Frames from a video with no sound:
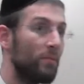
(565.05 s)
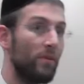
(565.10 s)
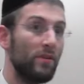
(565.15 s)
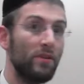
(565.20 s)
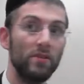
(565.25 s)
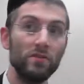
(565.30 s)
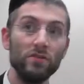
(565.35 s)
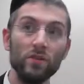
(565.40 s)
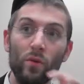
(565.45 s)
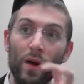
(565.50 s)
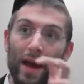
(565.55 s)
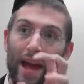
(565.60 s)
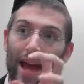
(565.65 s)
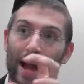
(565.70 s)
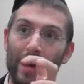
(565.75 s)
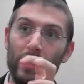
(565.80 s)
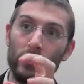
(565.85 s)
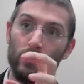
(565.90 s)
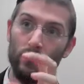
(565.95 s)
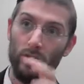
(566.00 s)
but there's no
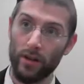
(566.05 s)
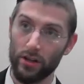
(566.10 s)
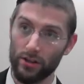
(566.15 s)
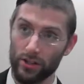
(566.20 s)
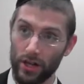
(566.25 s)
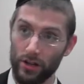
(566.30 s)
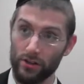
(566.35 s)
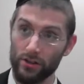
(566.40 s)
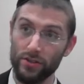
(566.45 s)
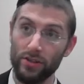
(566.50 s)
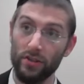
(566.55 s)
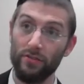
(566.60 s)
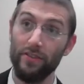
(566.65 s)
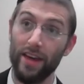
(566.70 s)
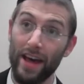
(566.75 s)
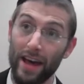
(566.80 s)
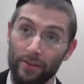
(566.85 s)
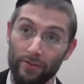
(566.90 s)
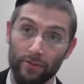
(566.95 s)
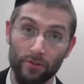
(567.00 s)
actual Chashash Ziyuf
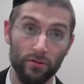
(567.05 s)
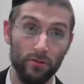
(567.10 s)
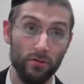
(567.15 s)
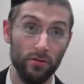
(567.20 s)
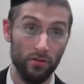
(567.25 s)
ever.